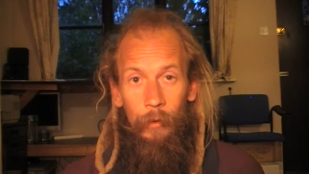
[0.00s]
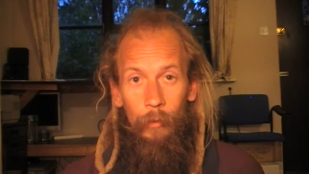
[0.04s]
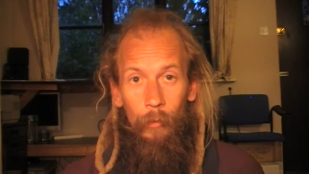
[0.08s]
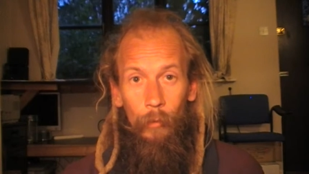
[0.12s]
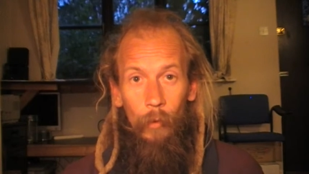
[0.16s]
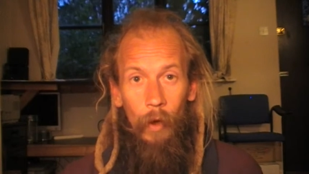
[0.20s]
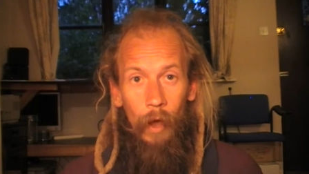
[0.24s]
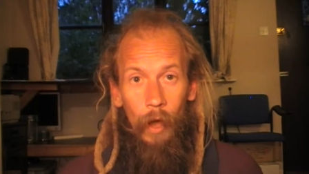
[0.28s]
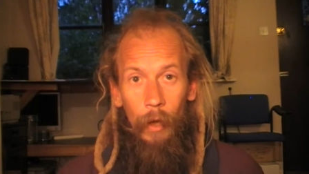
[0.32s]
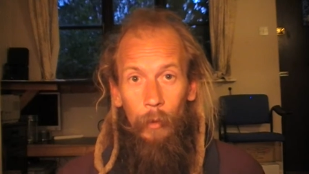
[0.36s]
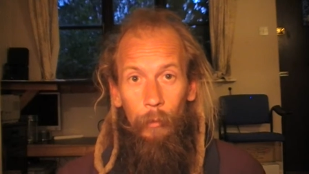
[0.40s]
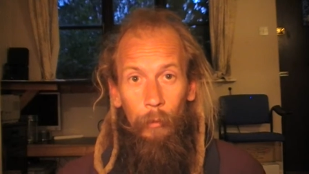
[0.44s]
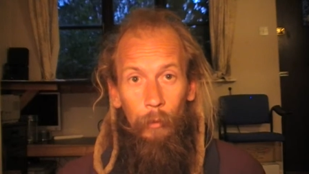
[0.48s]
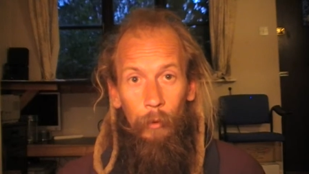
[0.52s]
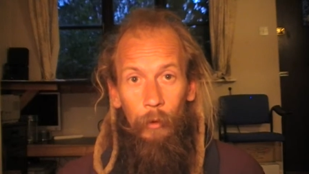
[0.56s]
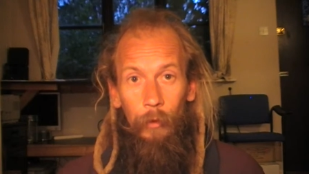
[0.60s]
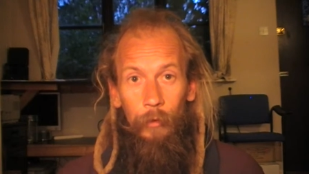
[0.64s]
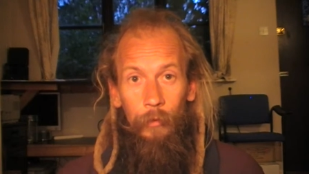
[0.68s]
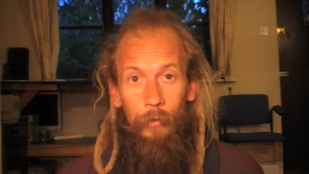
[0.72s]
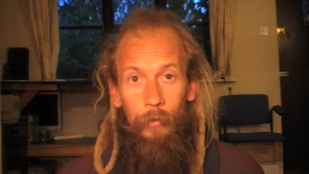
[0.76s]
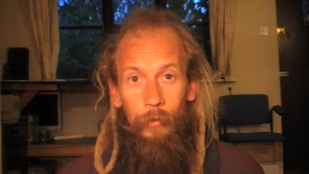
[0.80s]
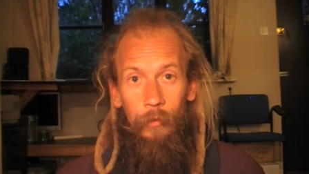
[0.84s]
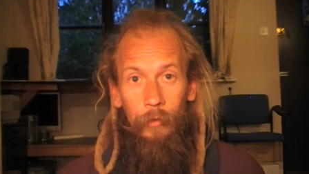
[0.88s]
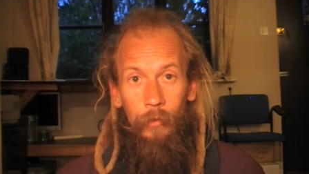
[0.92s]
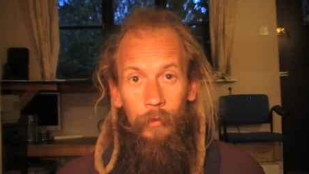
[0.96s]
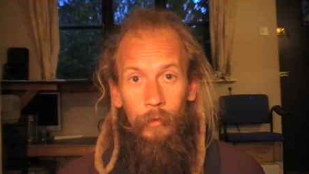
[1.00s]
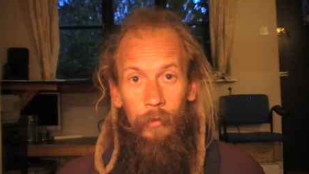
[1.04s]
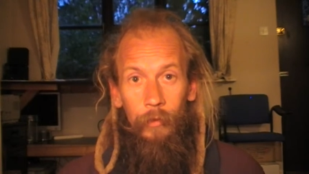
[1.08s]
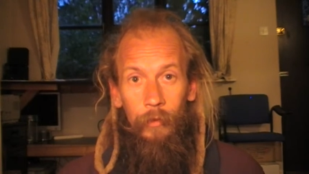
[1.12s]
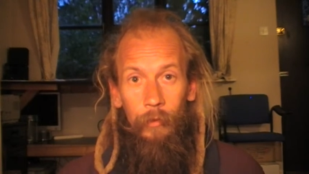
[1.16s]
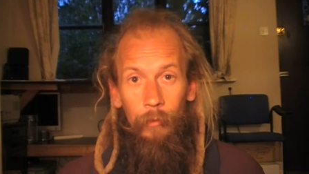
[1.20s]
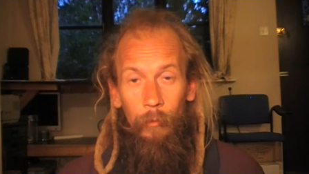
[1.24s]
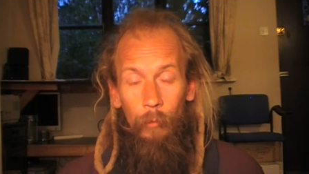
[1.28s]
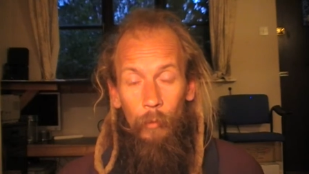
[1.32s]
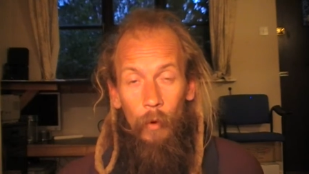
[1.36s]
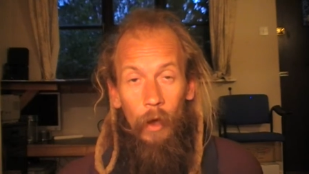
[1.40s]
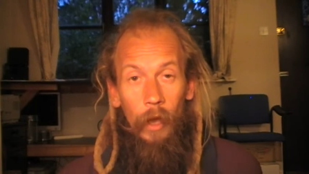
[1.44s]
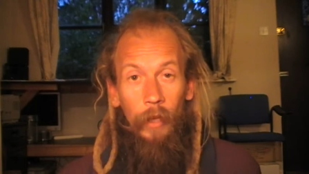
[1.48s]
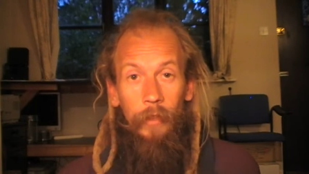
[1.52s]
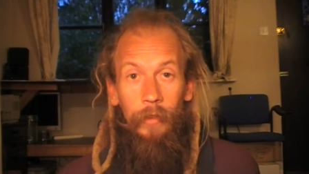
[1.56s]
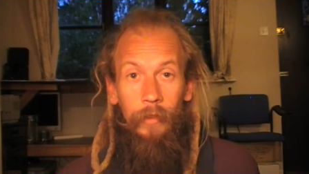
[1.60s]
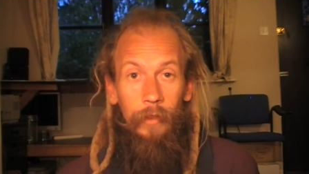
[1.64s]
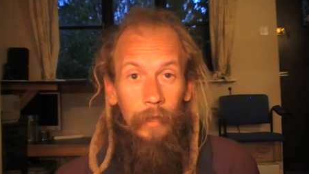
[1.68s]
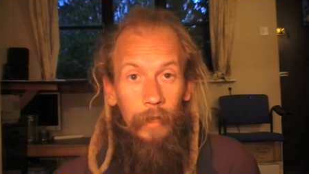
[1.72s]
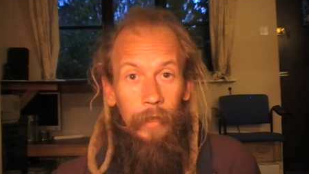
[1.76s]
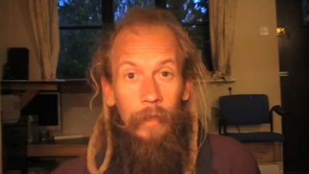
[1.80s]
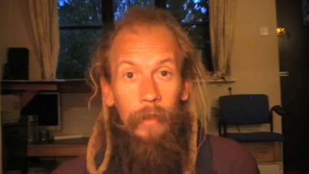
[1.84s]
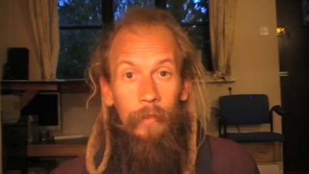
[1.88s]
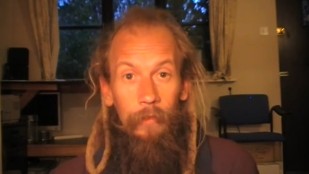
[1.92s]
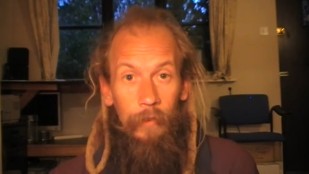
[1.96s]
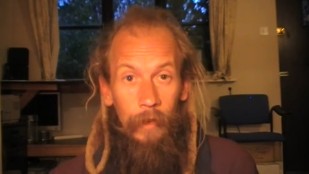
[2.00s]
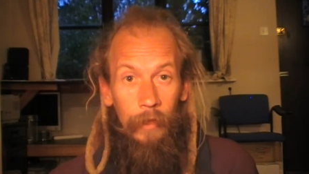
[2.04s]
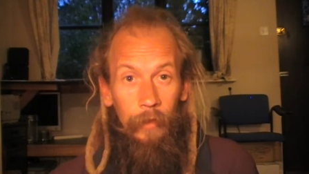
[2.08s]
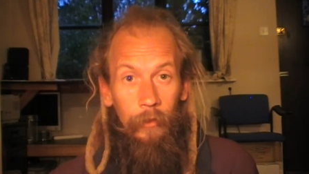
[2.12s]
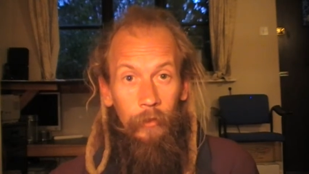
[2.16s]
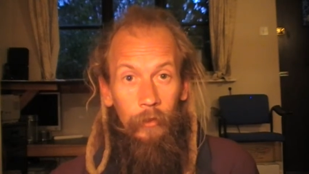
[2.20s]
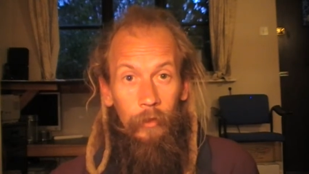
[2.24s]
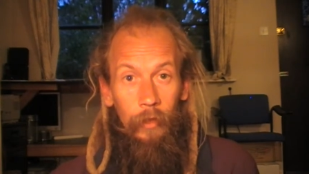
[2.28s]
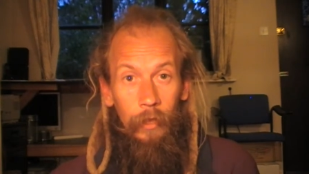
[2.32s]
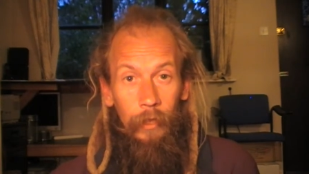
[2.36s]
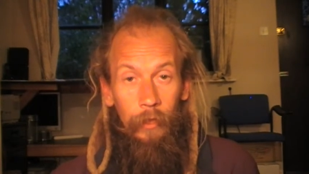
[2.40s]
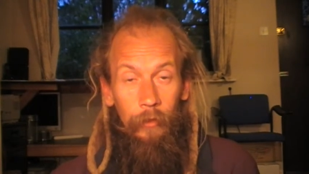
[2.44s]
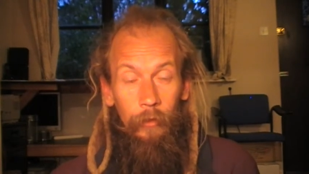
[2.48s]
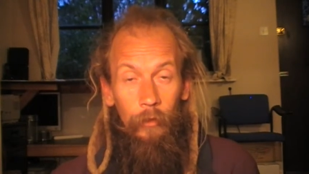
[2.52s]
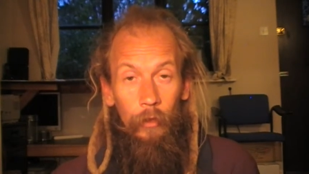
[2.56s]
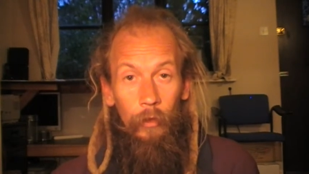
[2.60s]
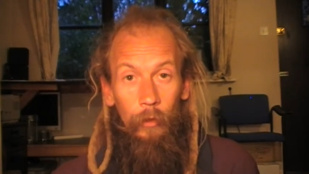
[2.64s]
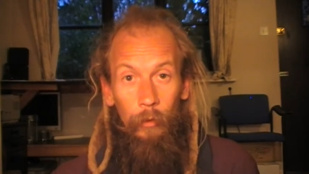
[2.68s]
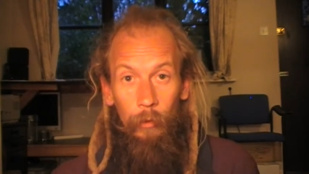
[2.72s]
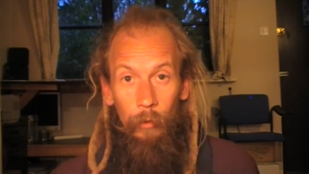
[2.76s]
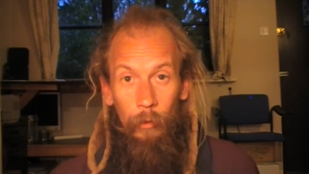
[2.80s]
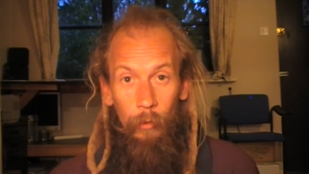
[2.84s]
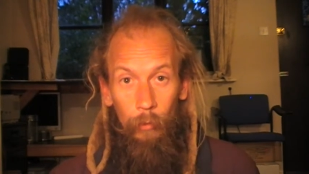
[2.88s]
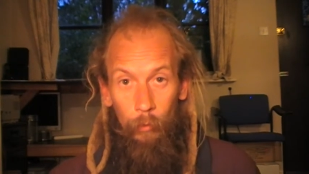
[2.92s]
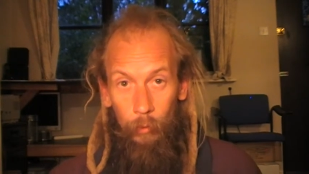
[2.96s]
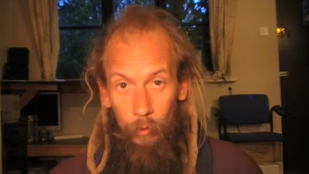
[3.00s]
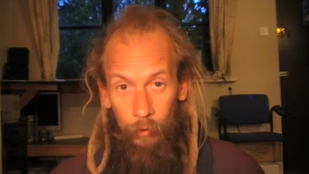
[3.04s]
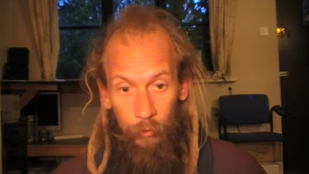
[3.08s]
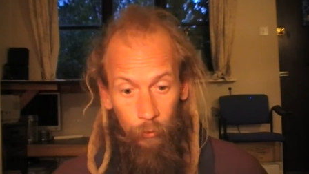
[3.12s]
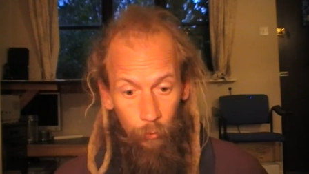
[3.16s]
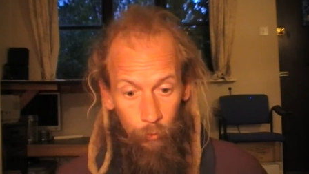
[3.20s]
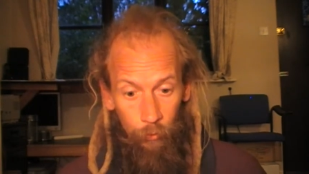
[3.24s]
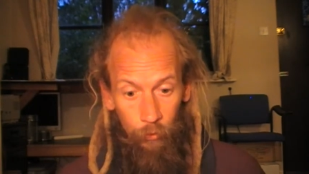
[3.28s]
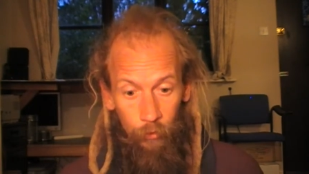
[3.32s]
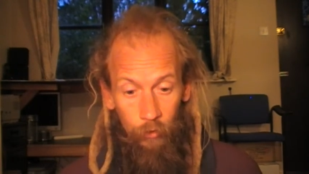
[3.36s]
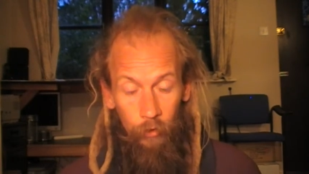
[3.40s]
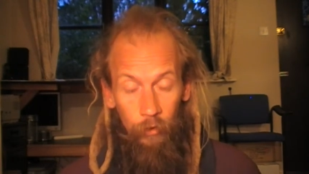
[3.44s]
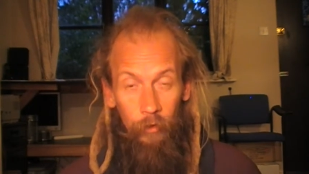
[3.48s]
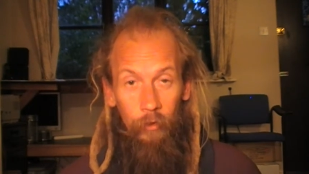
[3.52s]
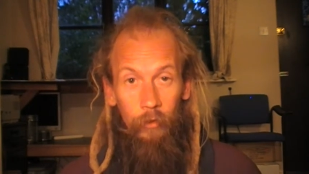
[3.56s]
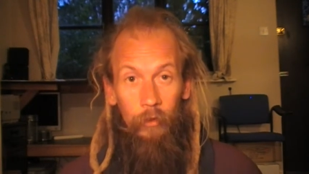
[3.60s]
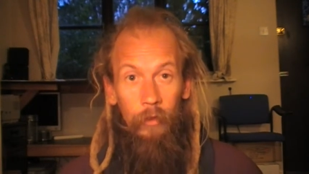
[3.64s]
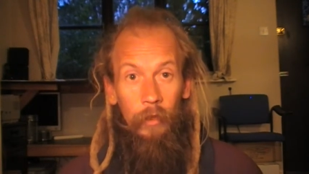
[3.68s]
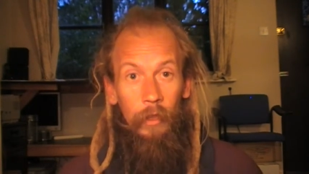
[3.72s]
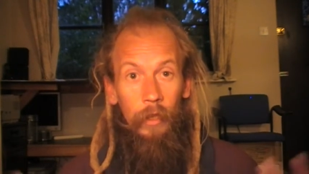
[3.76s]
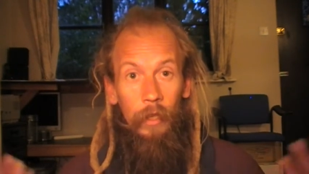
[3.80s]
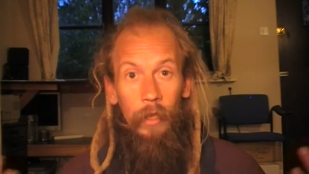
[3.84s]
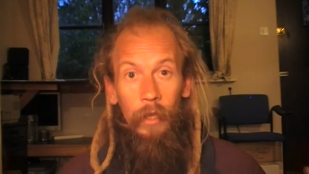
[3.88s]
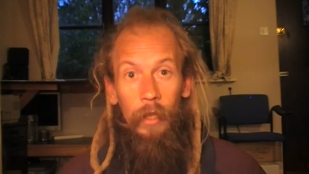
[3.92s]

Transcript: what I did eventually do, which was just